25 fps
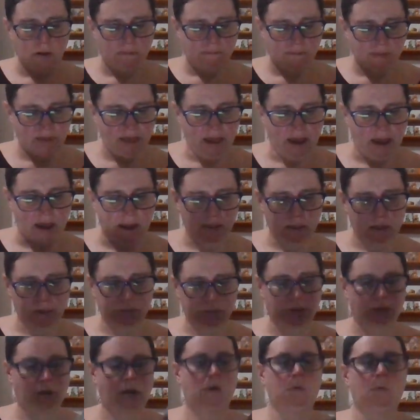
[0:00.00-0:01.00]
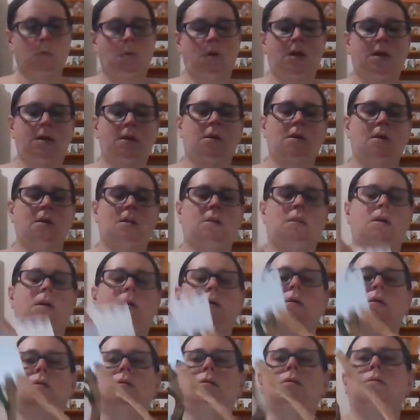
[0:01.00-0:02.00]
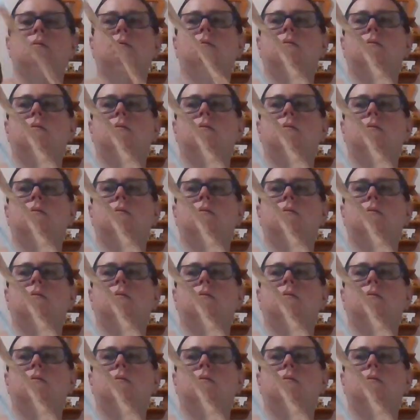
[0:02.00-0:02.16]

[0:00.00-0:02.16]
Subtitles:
For that, there's card 1, and then